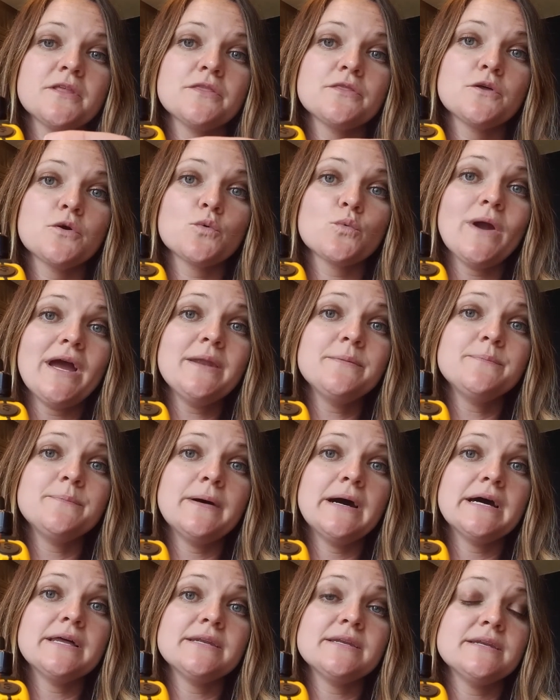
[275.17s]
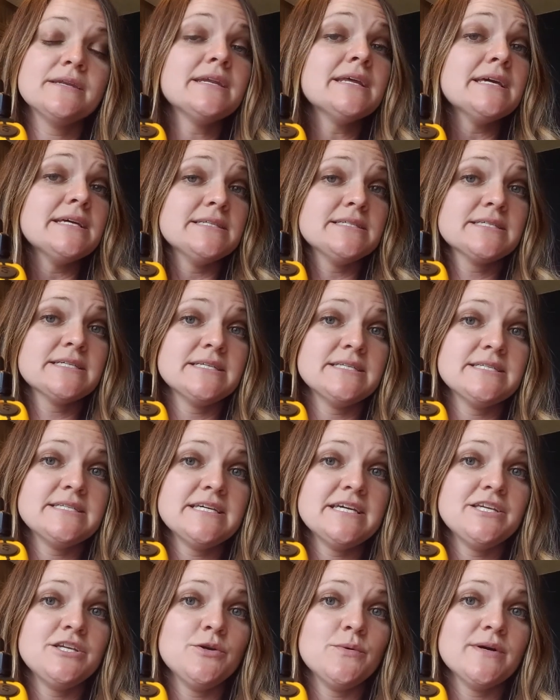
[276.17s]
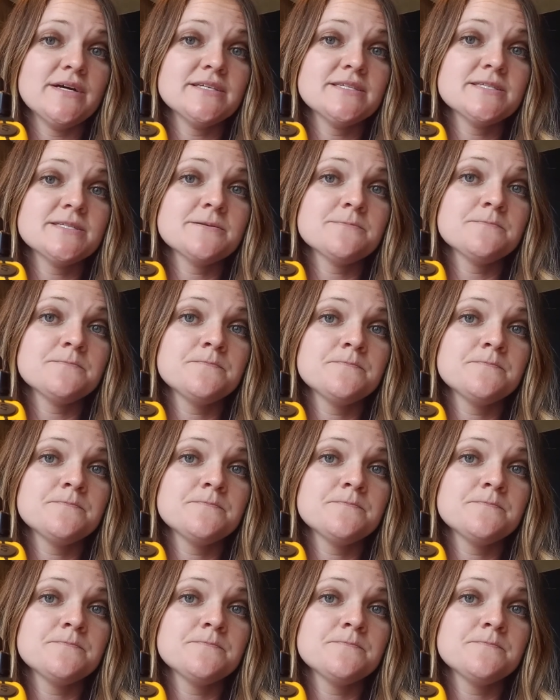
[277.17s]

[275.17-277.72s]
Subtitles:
The red button is continuous.